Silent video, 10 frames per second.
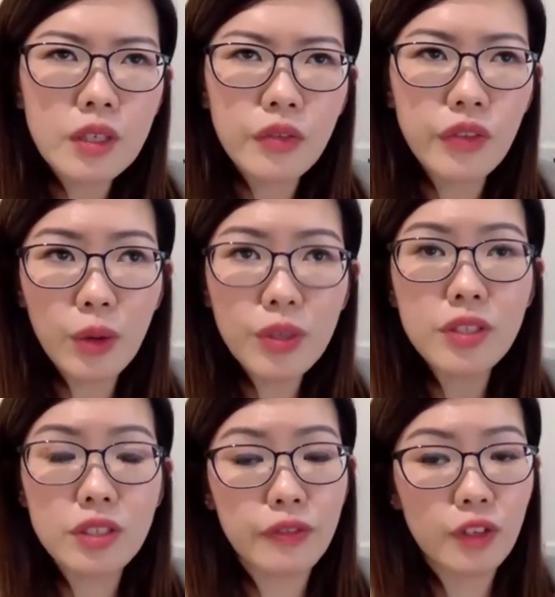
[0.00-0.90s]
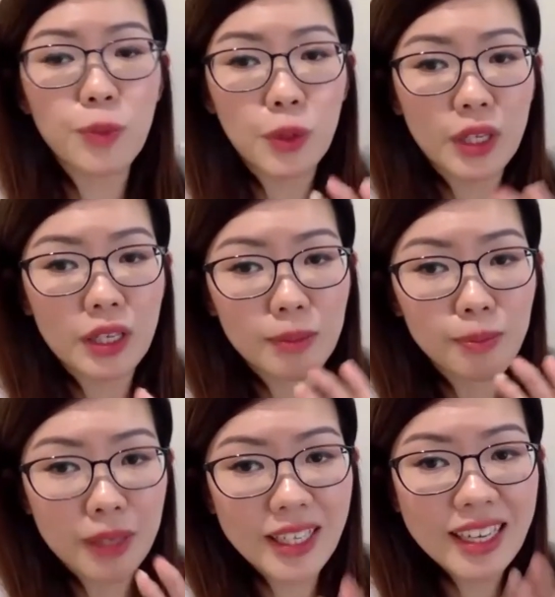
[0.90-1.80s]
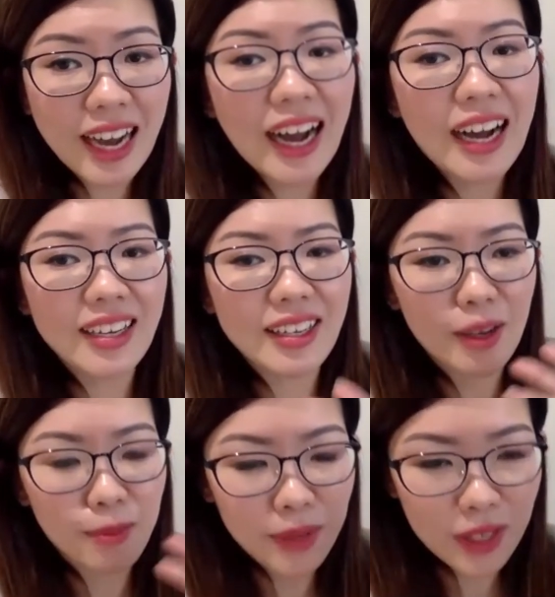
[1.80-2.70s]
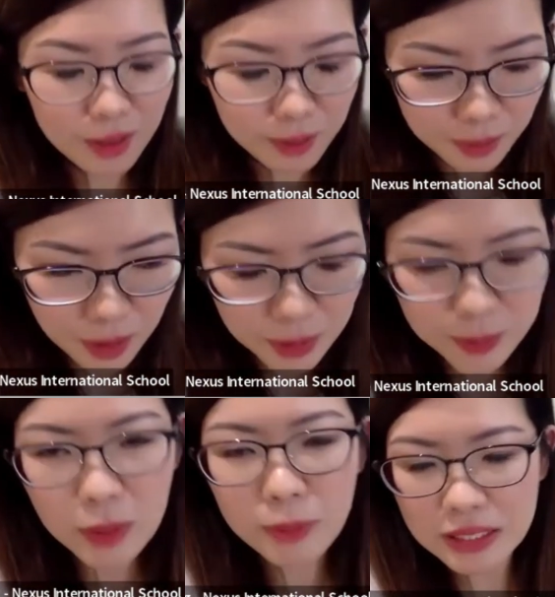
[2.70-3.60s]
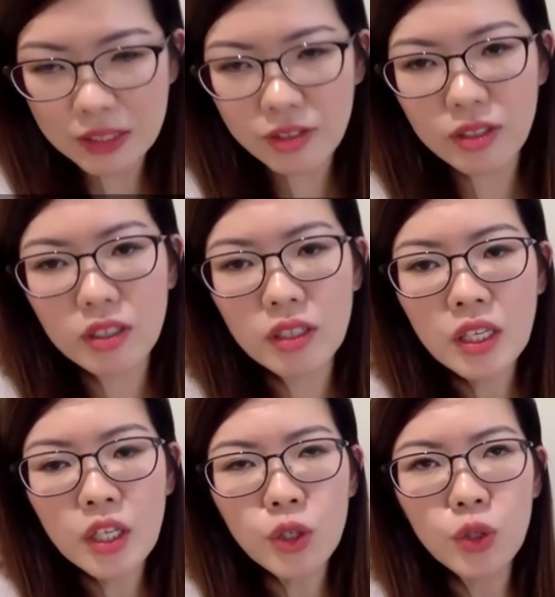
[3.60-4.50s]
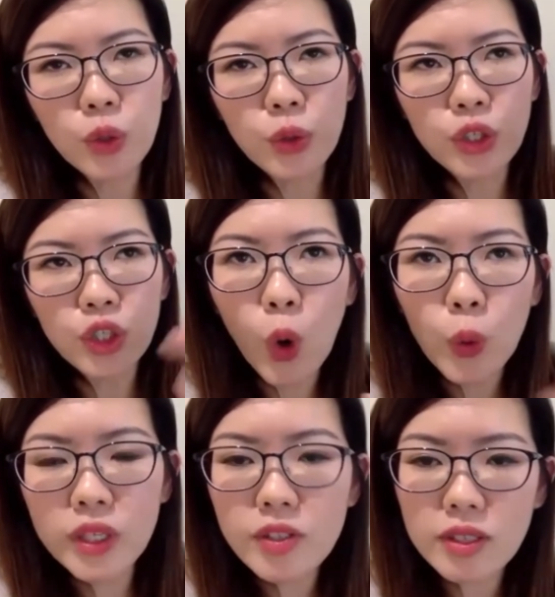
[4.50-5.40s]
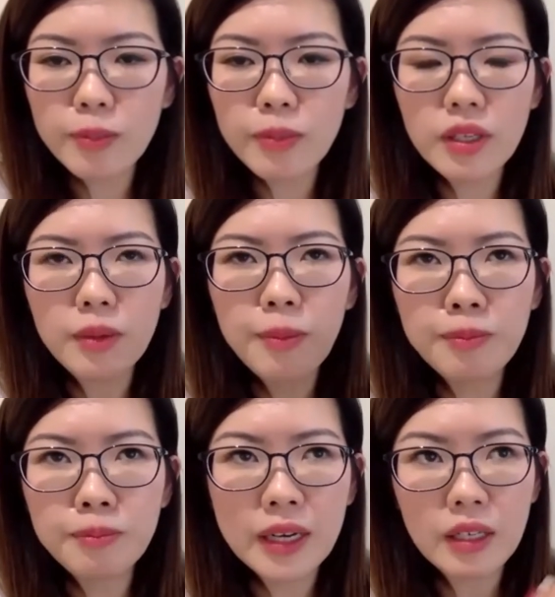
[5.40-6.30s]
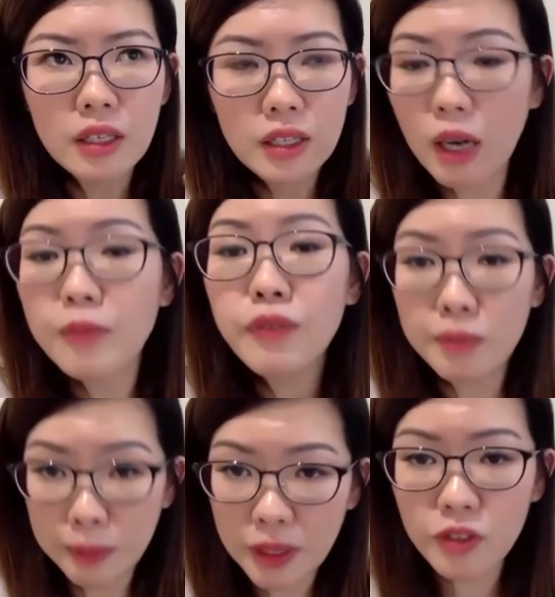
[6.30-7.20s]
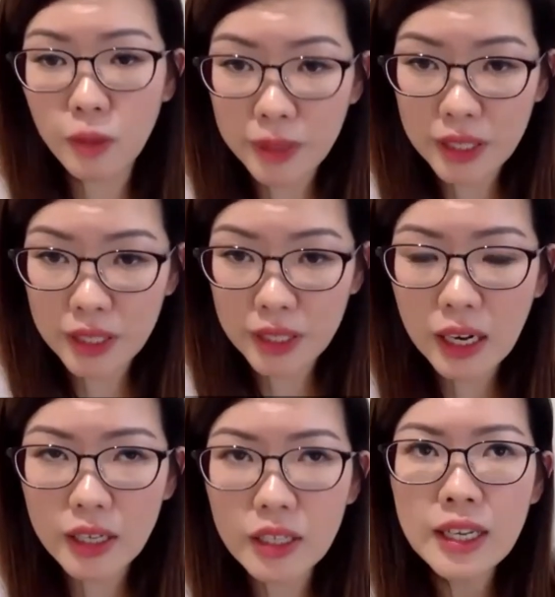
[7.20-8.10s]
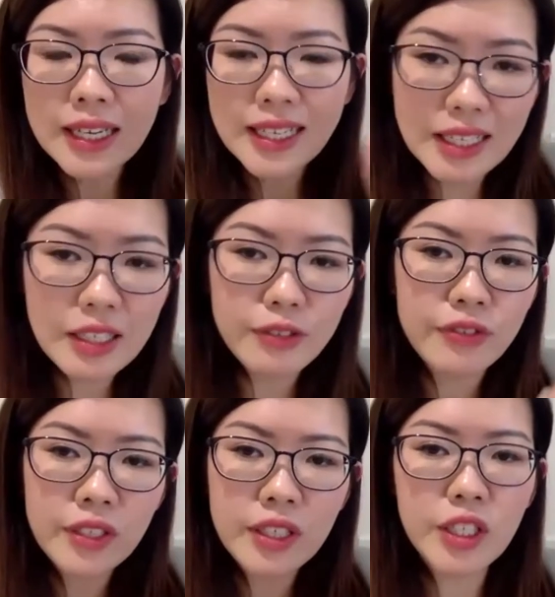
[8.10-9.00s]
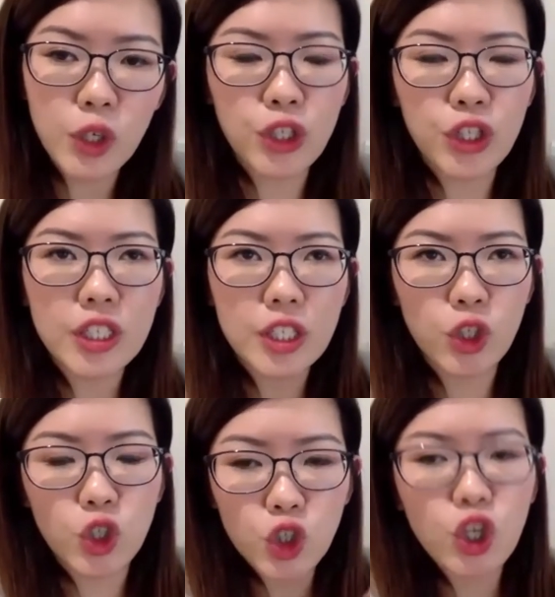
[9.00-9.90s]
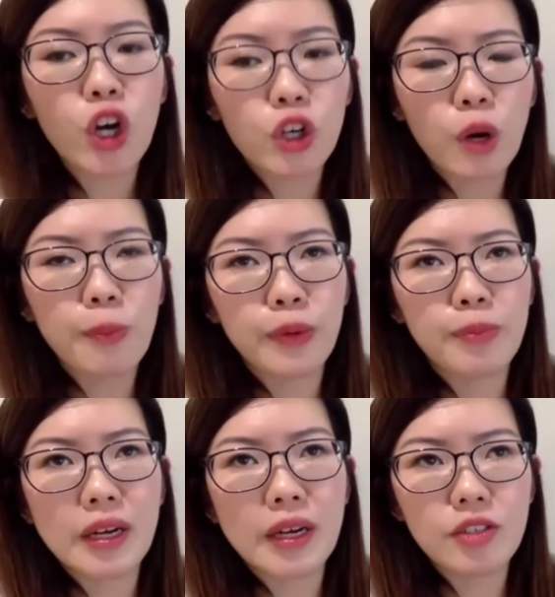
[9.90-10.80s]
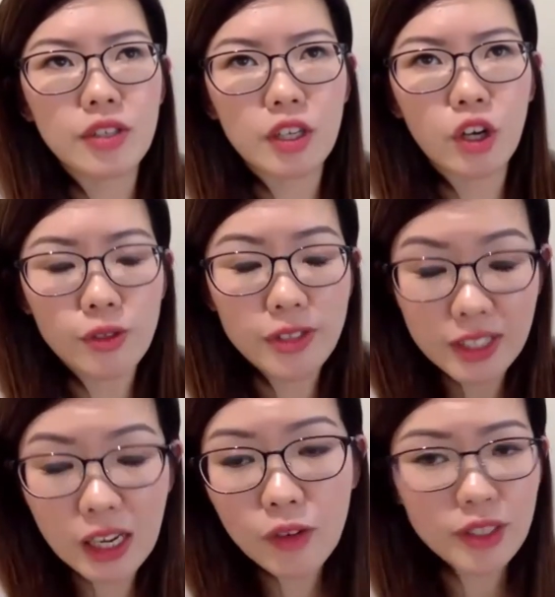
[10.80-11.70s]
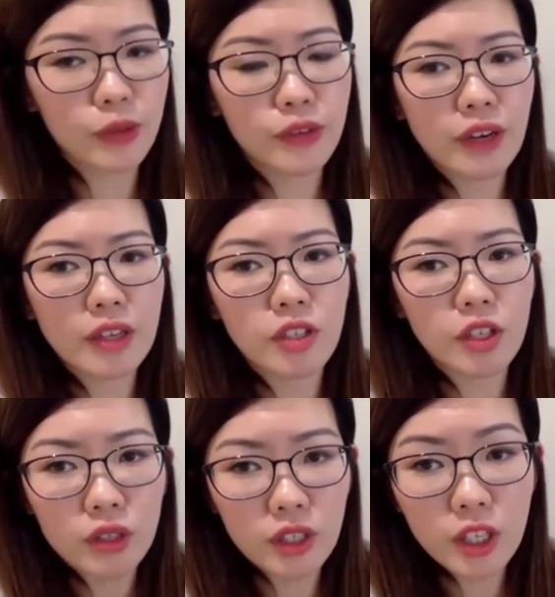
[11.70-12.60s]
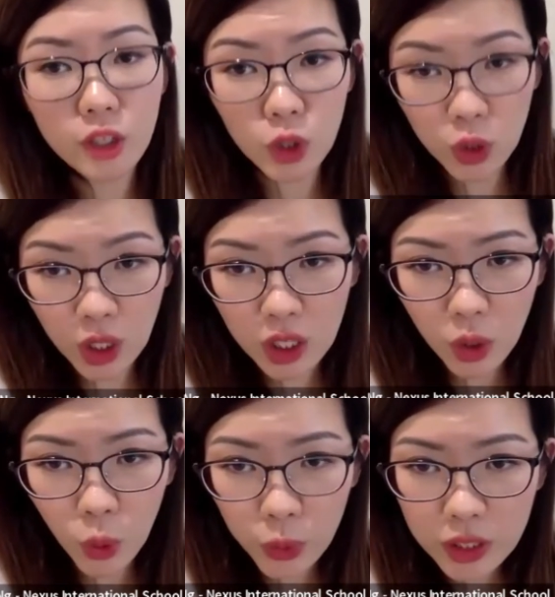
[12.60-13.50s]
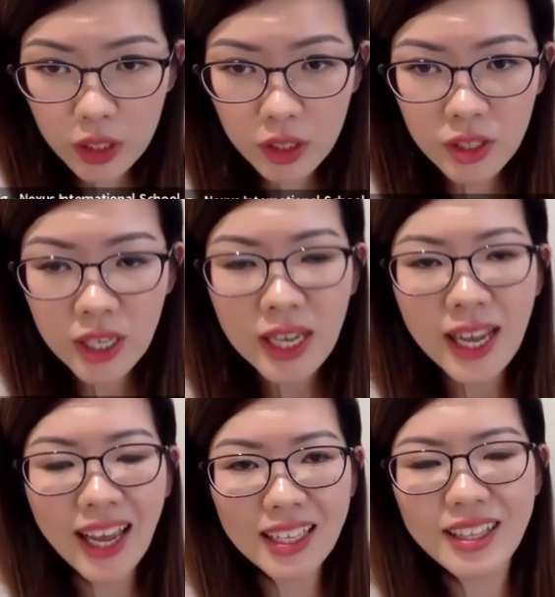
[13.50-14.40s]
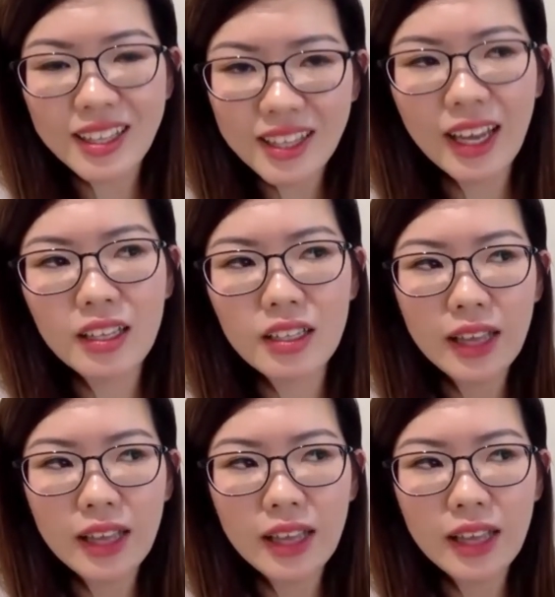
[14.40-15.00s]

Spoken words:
There is a difference between being kind and being a people pleaser. So the older sibling might come from a place of being kind if he or she is not compromising or self-sacrificing on his or her own needs, and that